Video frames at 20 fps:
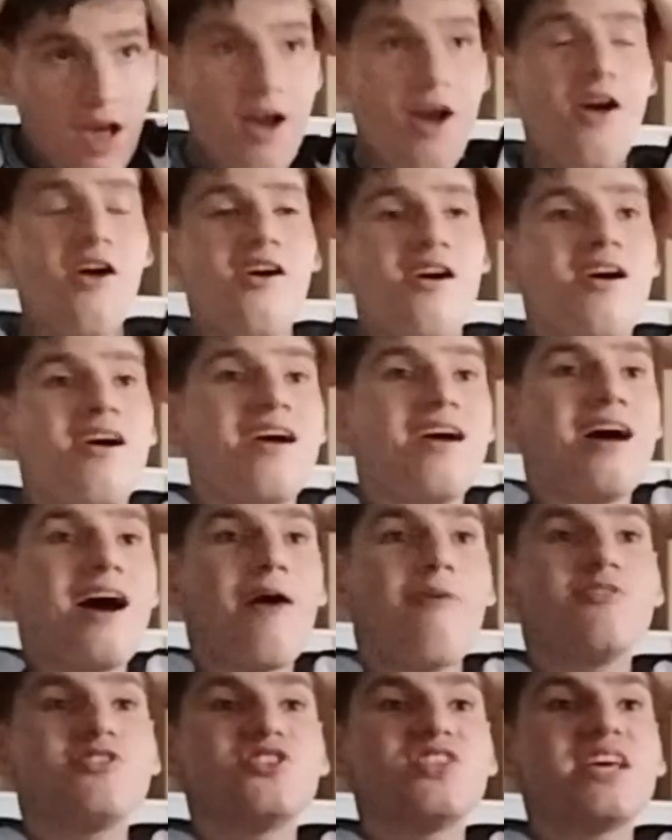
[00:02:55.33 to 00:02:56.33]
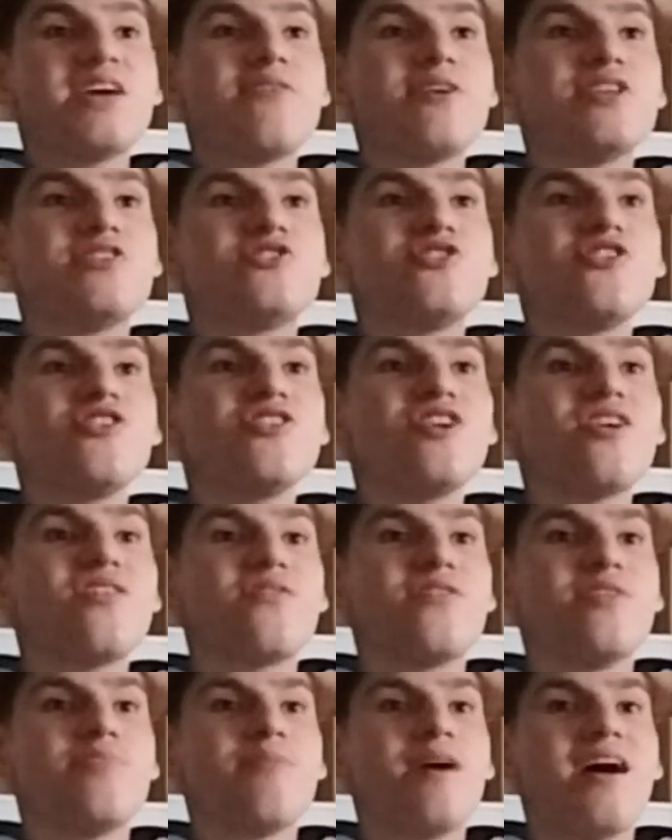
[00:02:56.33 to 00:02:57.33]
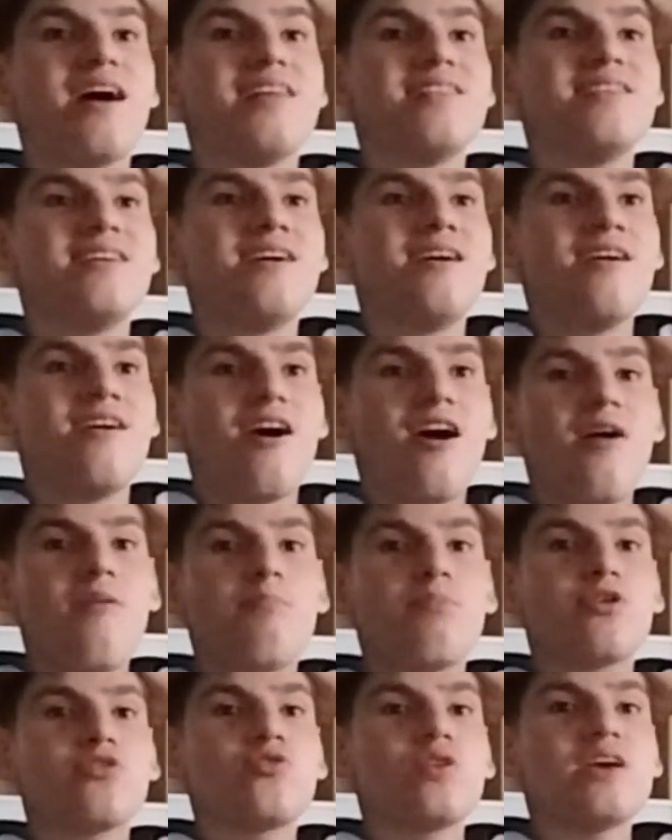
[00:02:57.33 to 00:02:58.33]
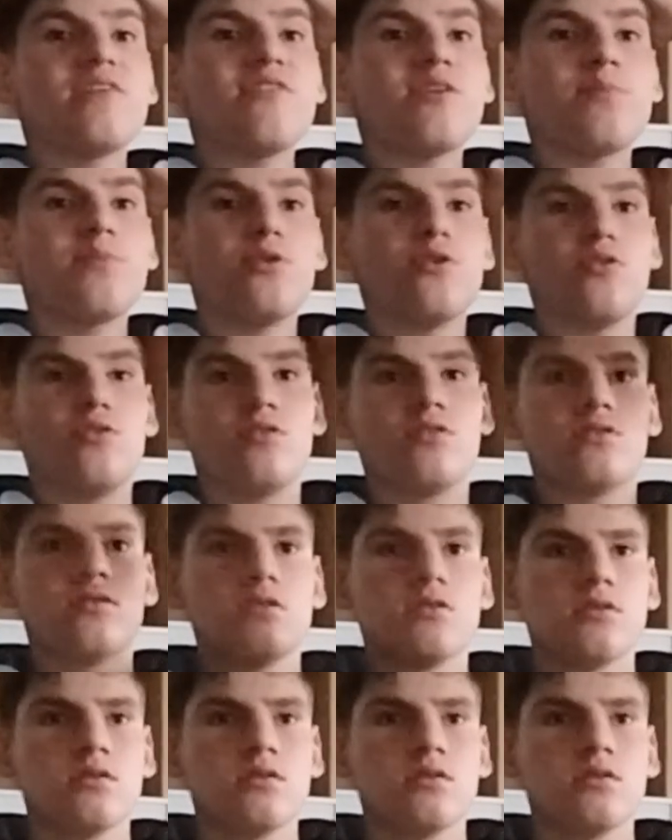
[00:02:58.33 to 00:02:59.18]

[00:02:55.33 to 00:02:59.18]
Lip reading: That was nearly 2-0, man. Unbelievable.